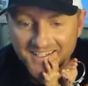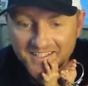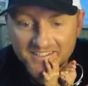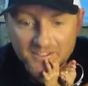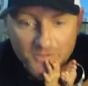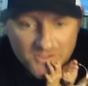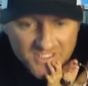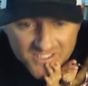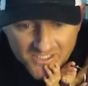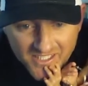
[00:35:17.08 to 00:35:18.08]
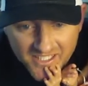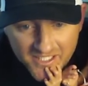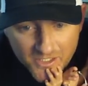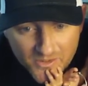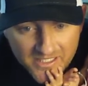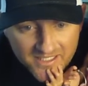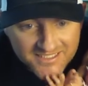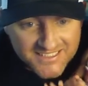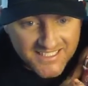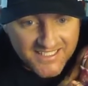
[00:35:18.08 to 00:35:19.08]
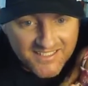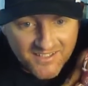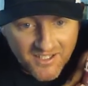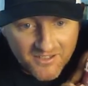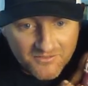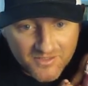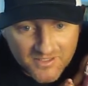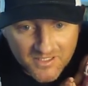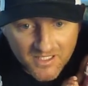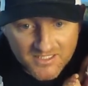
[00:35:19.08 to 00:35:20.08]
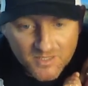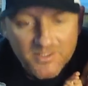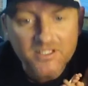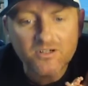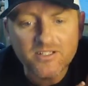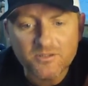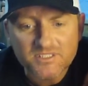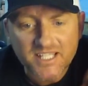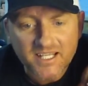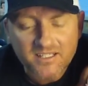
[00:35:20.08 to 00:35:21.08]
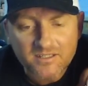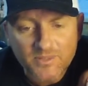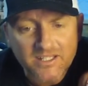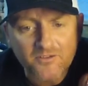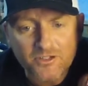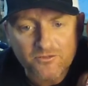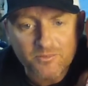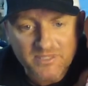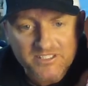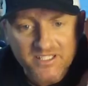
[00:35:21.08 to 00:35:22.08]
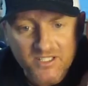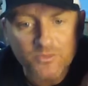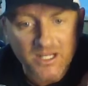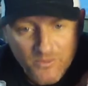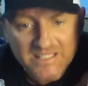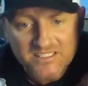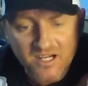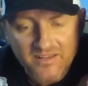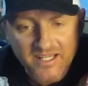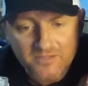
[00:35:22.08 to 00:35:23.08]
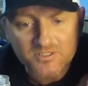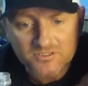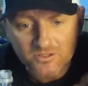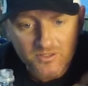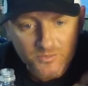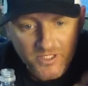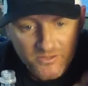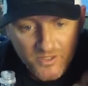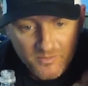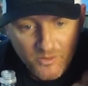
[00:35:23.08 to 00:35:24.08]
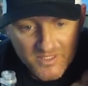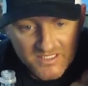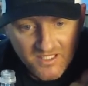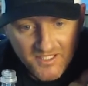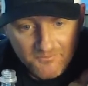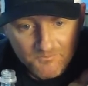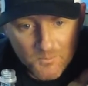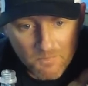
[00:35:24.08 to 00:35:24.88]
Adalia Rose is such a cutie, sending love. Somebody earlier was saying, we love you from Michigan. We saw that. It was scrolling pretty quick, but we saw it.